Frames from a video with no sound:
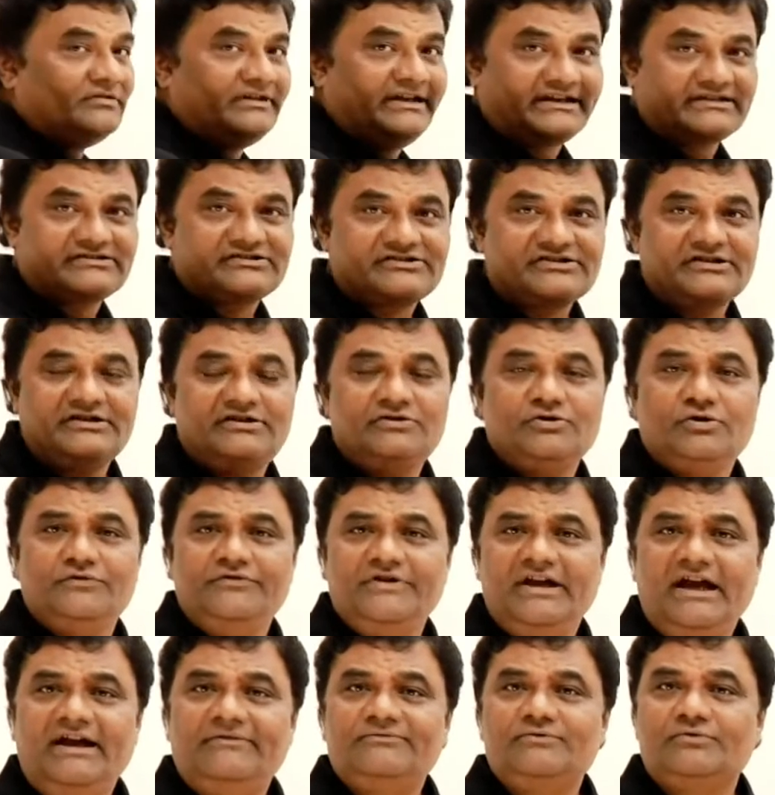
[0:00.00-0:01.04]
next, do
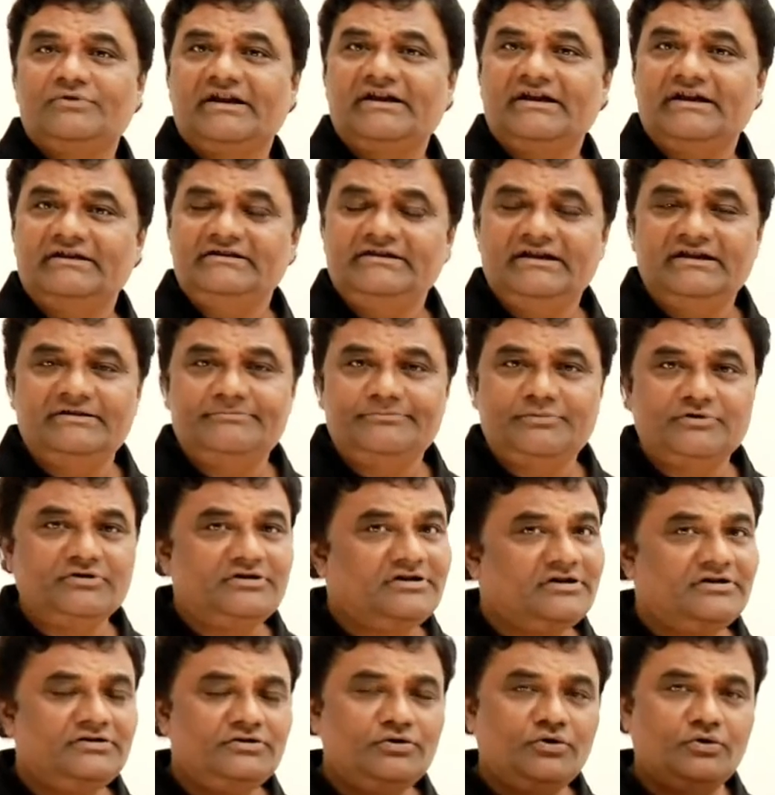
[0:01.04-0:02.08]
we have to take any
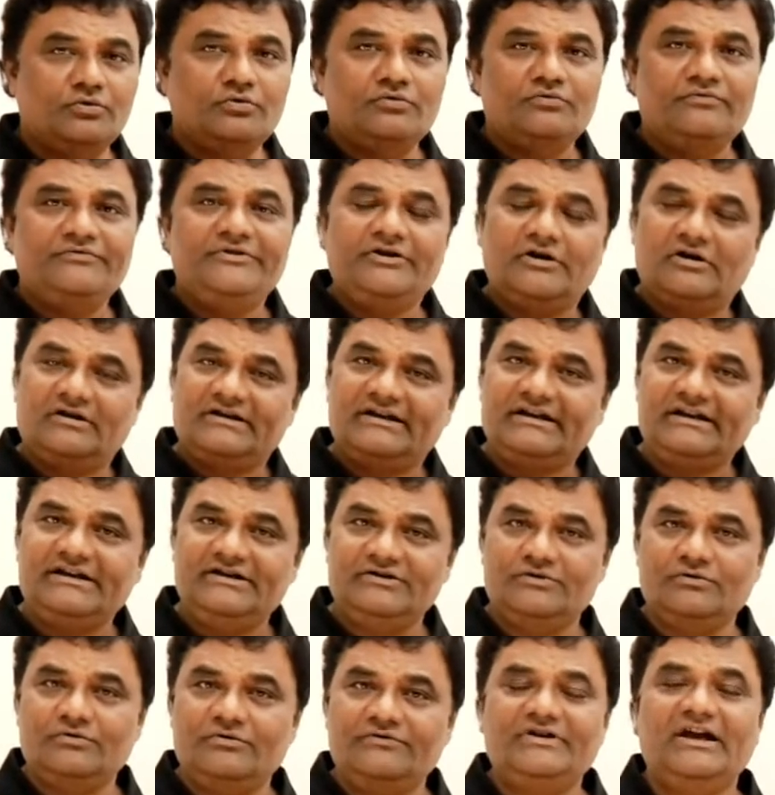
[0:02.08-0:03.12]
input? No, we already
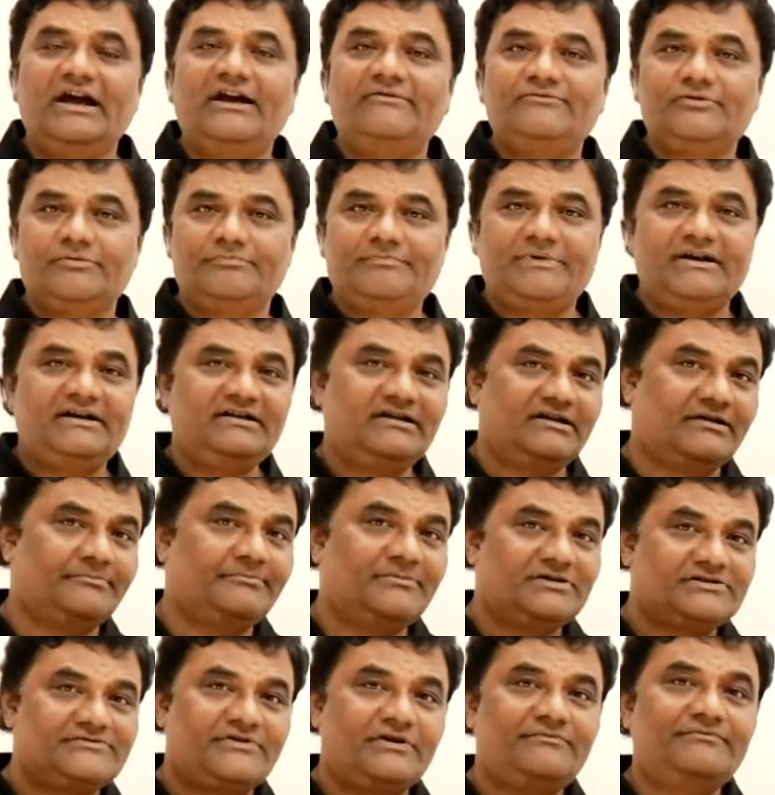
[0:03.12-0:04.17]
know we have to print numbers